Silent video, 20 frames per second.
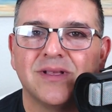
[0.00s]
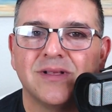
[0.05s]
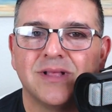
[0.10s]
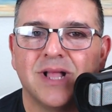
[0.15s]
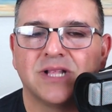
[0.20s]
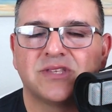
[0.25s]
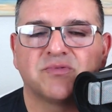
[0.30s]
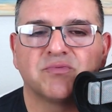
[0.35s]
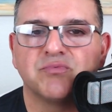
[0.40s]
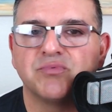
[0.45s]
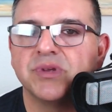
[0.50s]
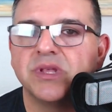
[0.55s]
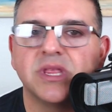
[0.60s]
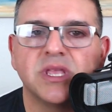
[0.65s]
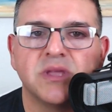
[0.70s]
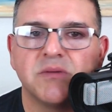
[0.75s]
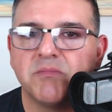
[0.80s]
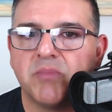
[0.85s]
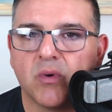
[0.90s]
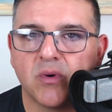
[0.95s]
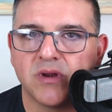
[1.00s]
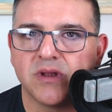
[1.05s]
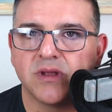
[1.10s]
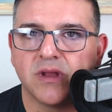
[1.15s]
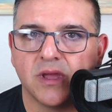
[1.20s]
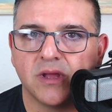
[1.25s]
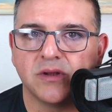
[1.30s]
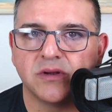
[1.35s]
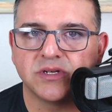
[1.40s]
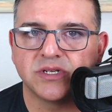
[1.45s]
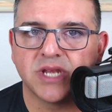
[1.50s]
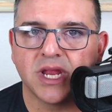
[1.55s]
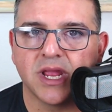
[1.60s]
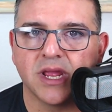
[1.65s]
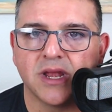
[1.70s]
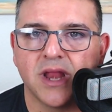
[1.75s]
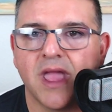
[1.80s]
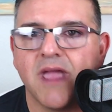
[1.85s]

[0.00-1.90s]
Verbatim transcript: That's really important to understand.